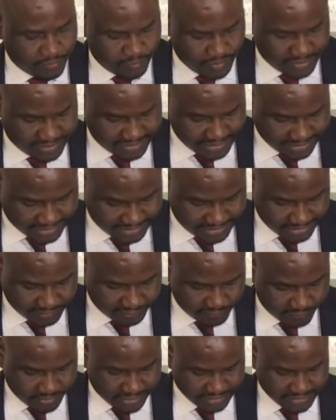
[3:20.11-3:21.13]
with ZC's
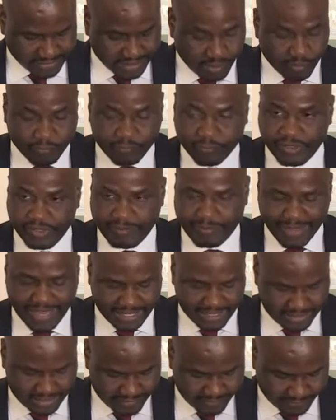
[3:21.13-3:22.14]
focus now fully
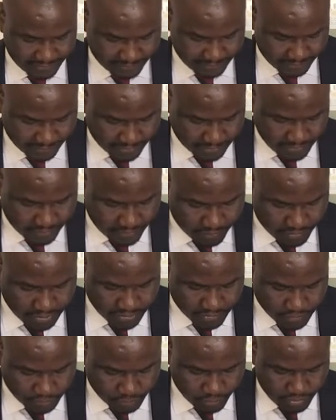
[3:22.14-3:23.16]
back on
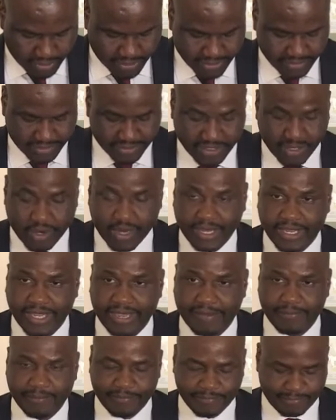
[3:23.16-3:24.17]
ensuring that our
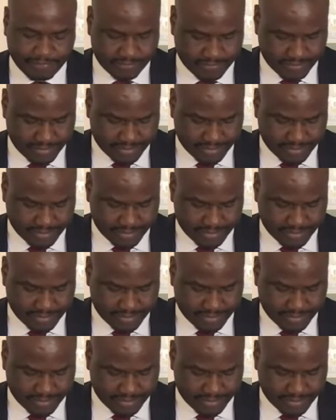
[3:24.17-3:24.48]
game